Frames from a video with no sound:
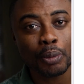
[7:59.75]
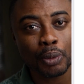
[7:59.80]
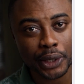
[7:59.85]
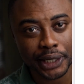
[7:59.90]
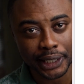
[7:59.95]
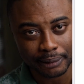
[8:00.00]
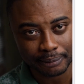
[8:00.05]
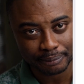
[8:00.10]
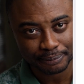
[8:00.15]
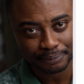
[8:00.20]

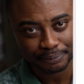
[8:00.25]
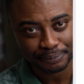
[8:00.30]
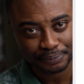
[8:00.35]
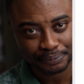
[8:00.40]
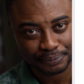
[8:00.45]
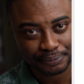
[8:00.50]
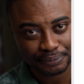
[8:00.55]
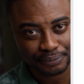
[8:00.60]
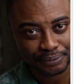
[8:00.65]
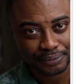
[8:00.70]
modem,
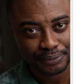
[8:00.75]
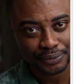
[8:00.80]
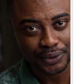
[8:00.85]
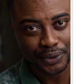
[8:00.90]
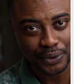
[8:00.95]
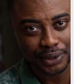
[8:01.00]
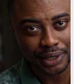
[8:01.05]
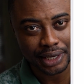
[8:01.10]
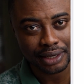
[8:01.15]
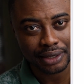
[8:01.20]

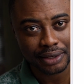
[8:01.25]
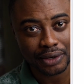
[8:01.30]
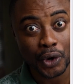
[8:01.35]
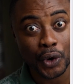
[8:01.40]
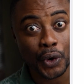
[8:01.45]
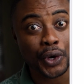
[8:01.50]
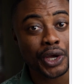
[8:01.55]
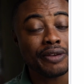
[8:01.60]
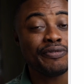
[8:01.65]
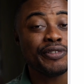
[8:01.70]
okay,
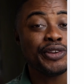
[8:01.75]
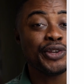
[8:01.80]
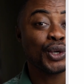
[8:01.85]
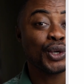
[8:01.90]
or even